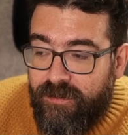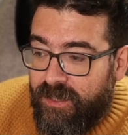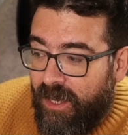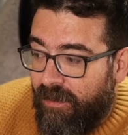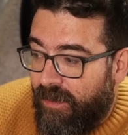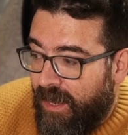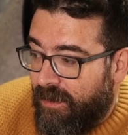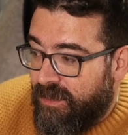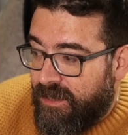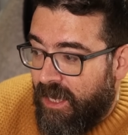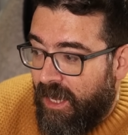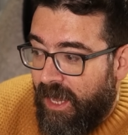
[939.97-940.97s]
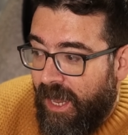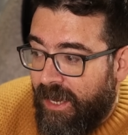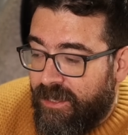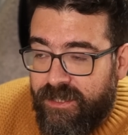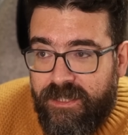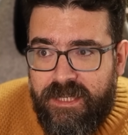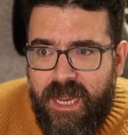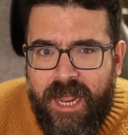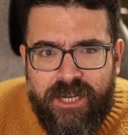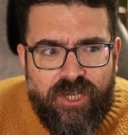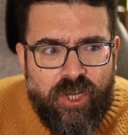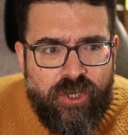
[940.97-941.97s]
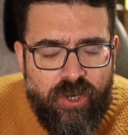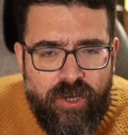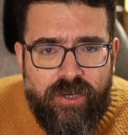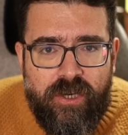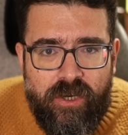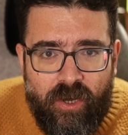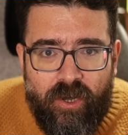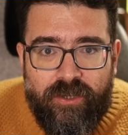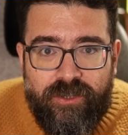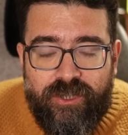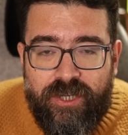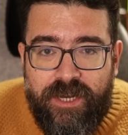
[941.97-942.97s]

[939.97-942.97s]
So it's a good launch.